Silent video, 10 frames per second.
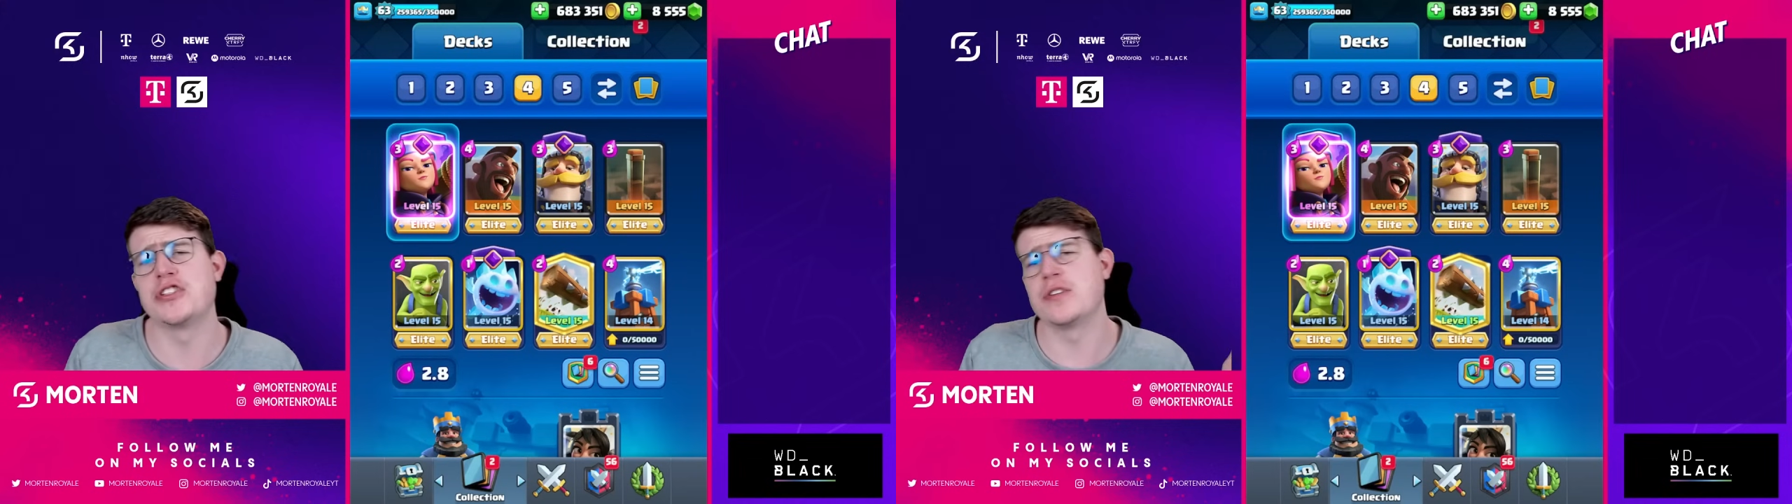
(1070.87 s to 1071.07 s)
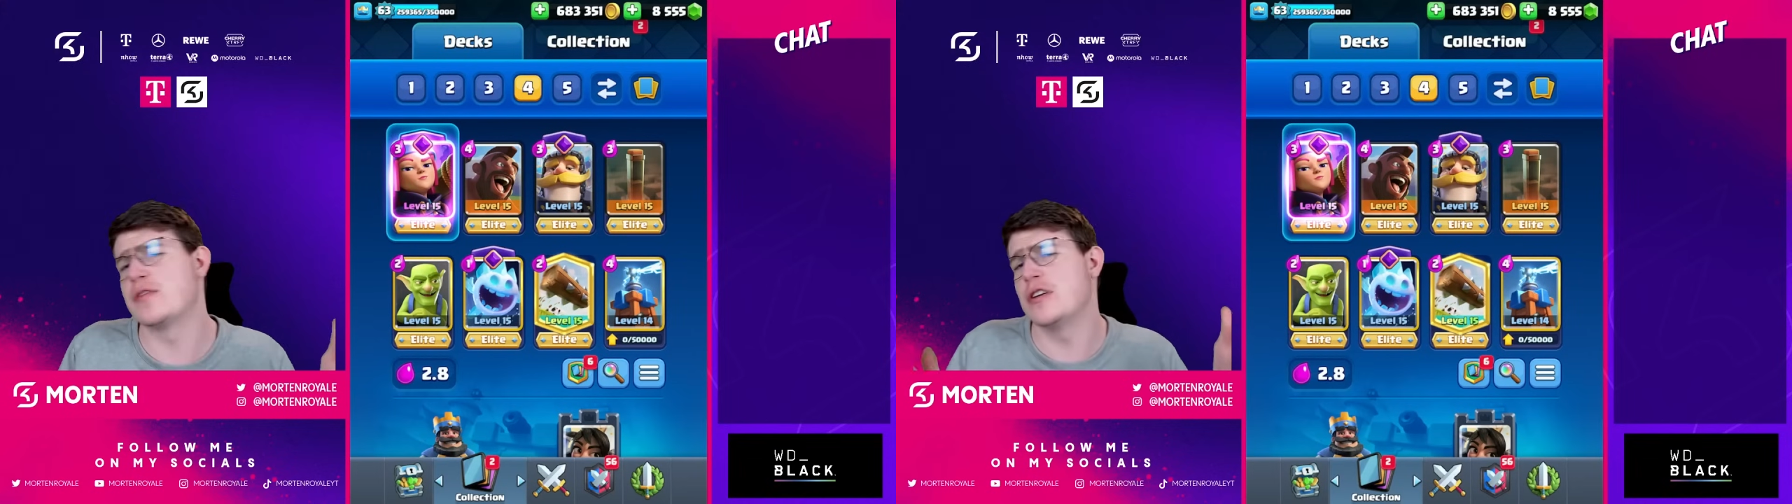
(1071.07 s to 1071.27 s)

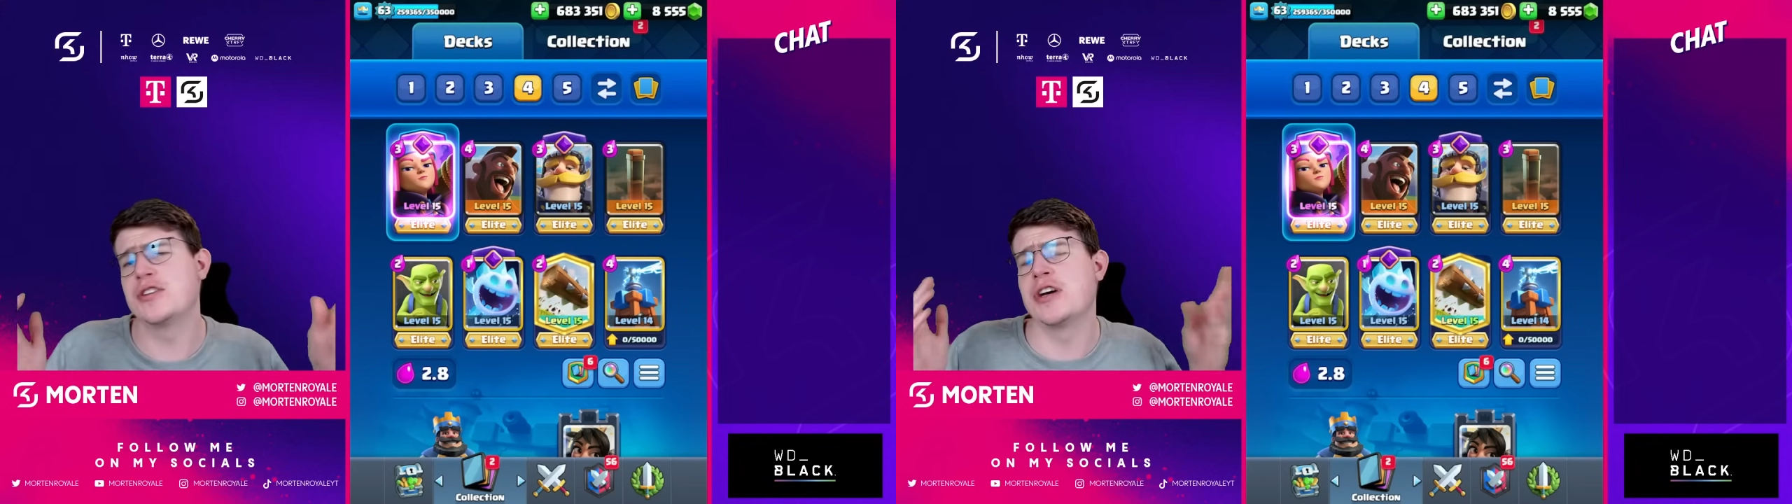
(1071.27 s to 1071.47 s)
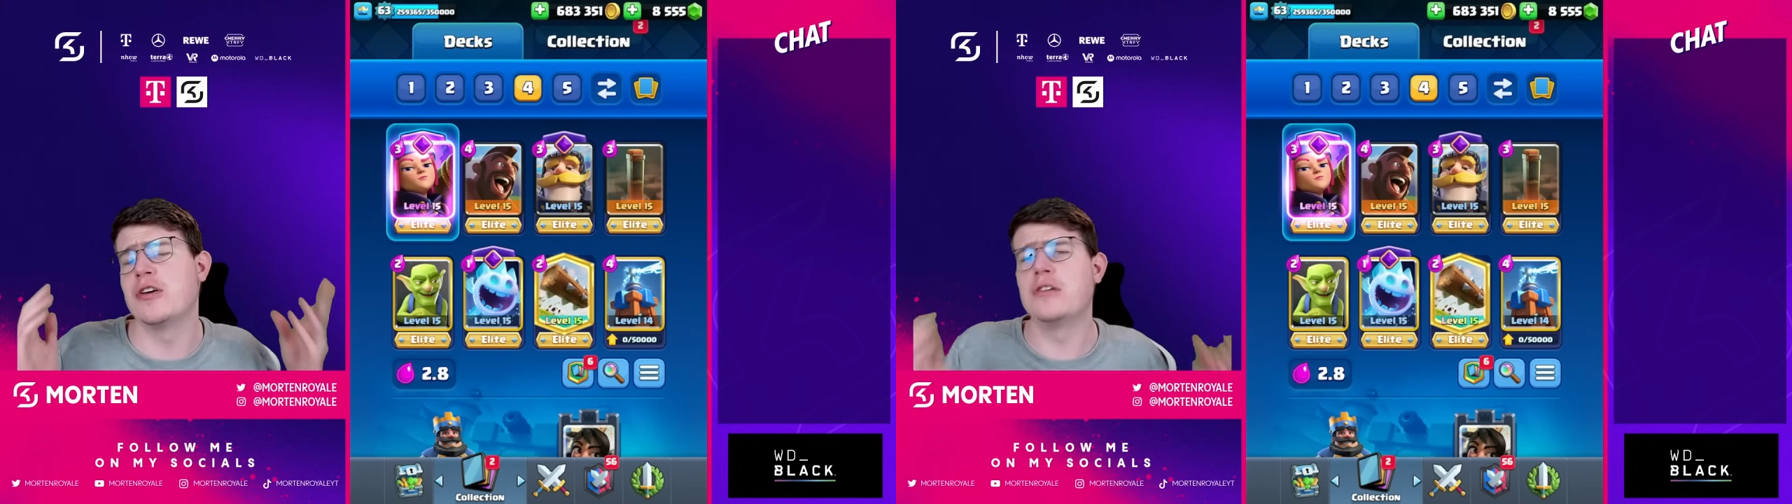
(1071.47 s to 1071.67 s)
Of course, you
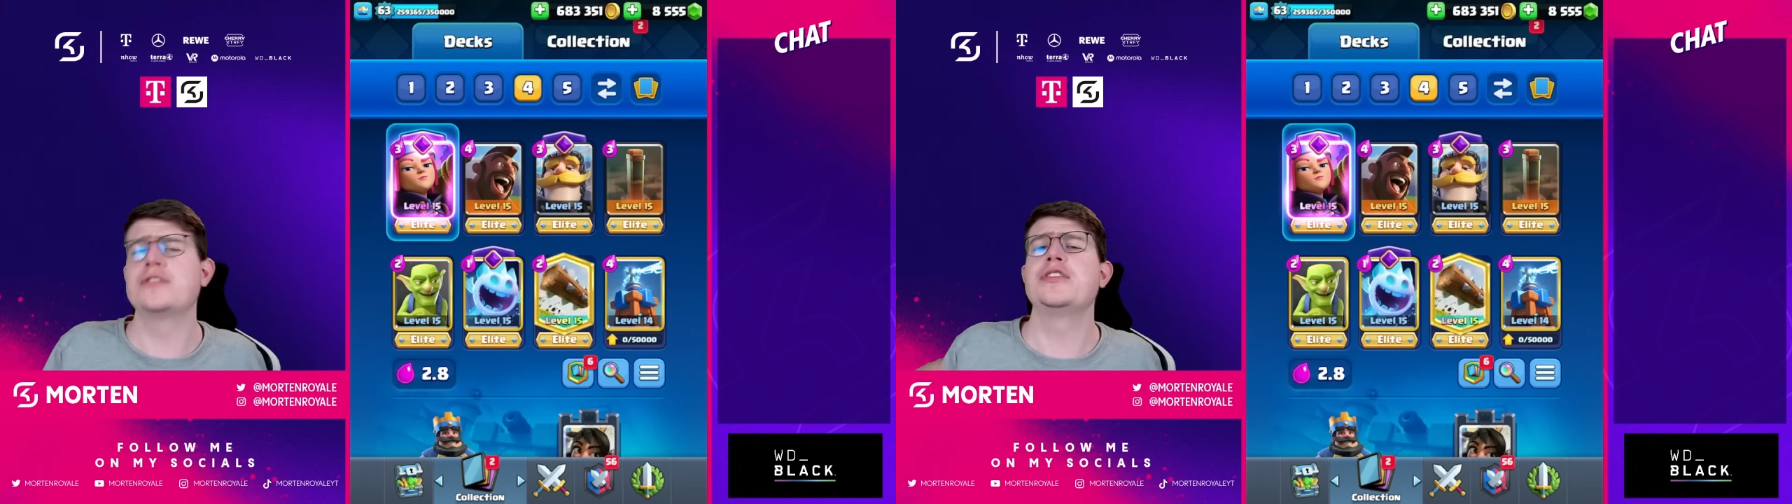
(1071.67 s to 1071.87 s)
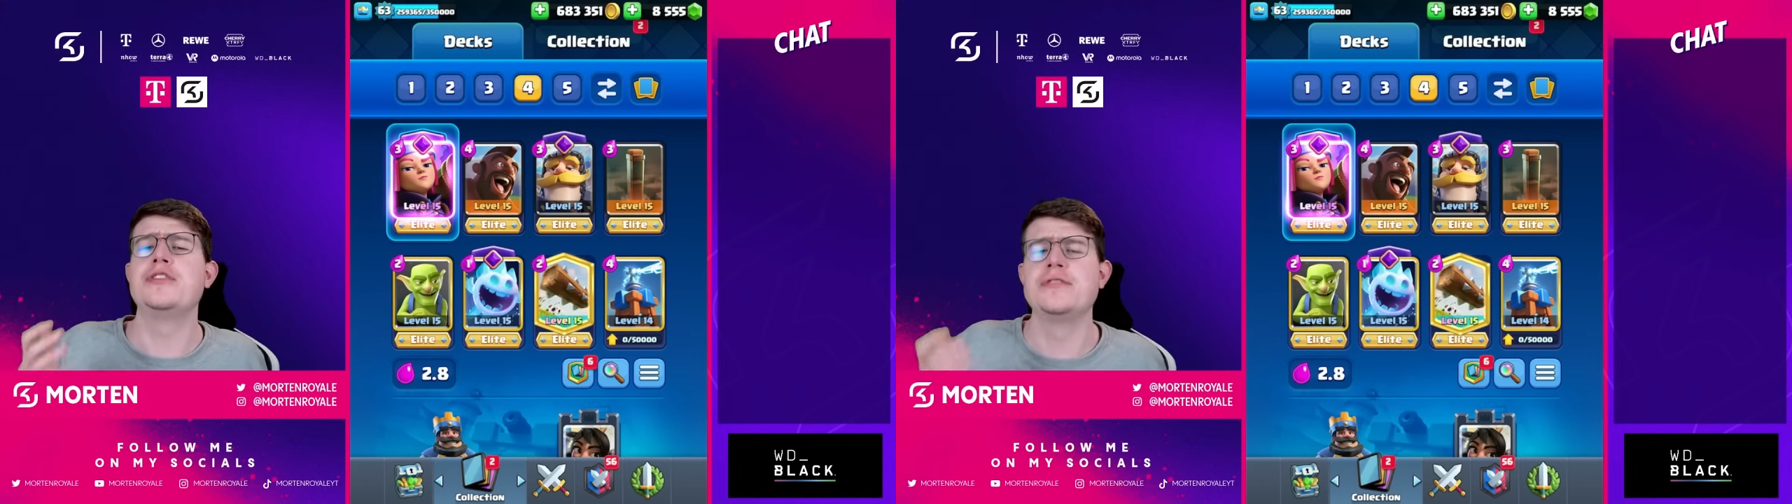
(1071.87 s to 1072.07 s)
can also
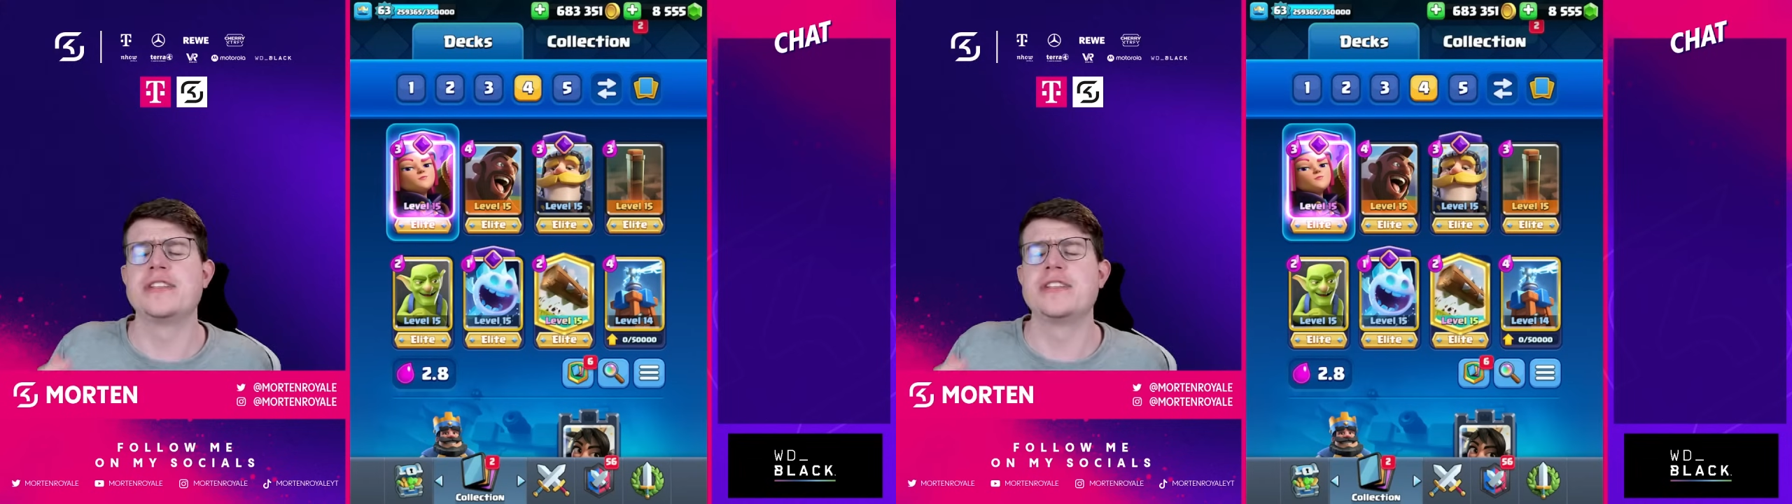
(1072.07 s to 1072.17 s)
use in